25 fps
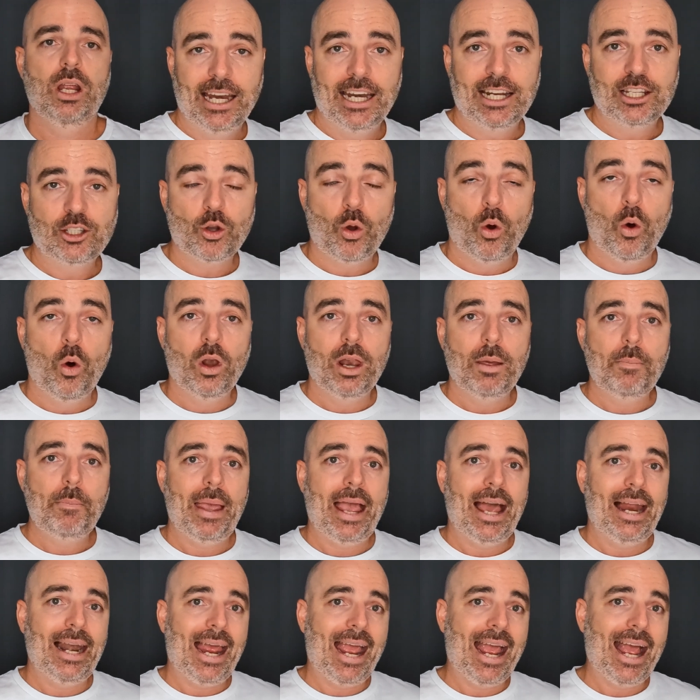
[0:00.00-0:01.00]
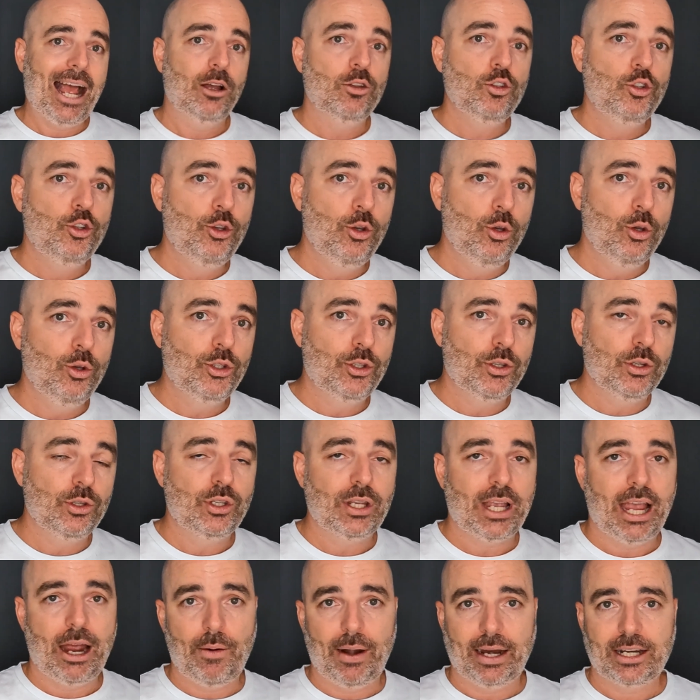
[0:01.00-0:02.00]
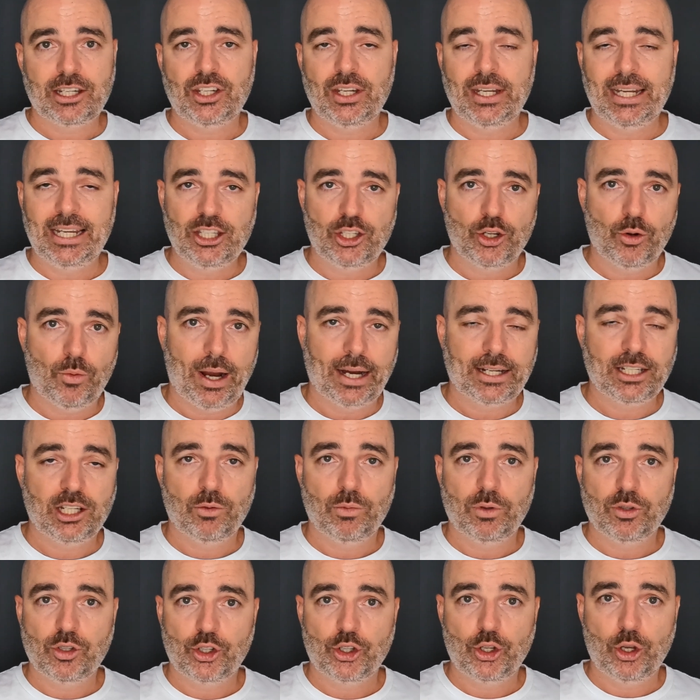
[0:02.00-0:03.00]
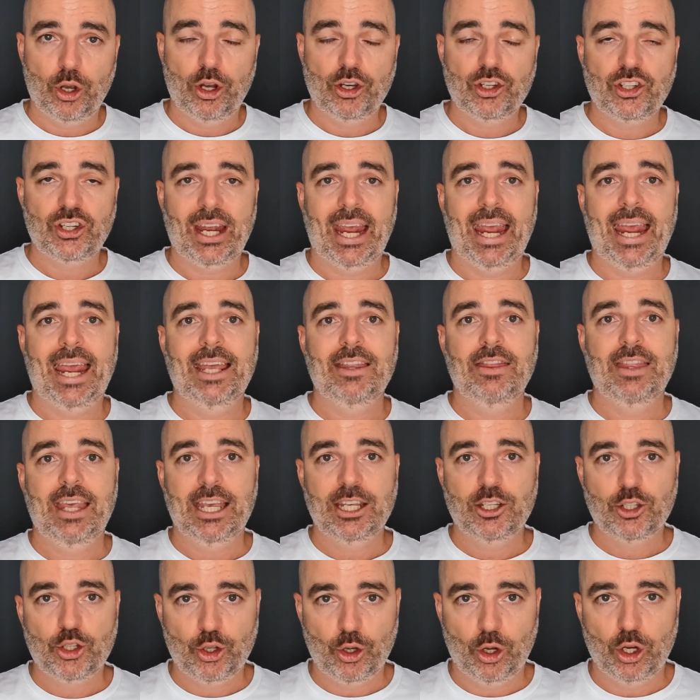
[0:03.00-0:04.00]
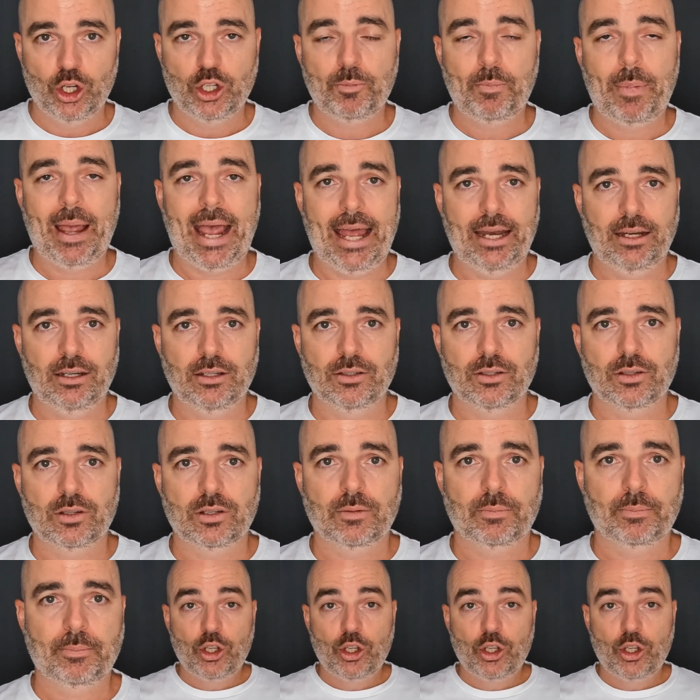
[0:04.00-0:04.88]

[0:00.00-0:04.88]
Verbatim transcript: and it's all about how users are actually interacting with search and their search patterns.